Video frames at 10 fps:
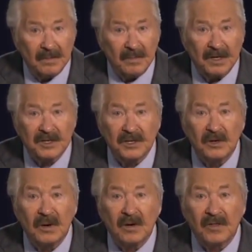but
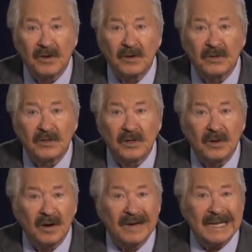so are those who
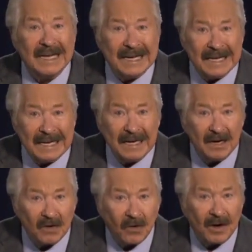are in
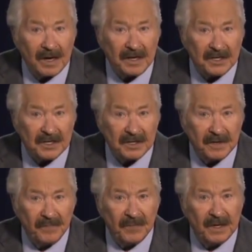Christ.
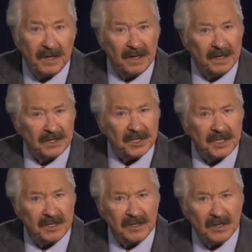
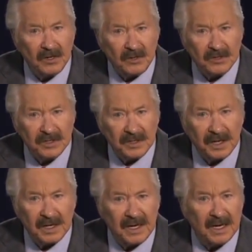Satan knows
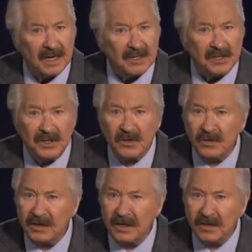that he has no
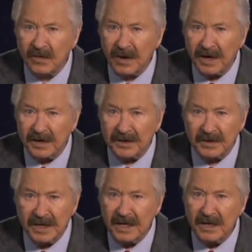legal right
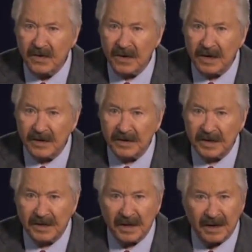to any
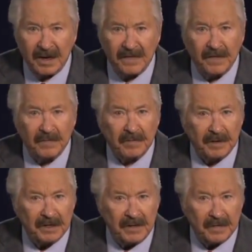ground in the life of a
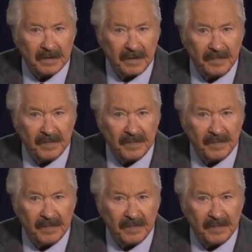believer.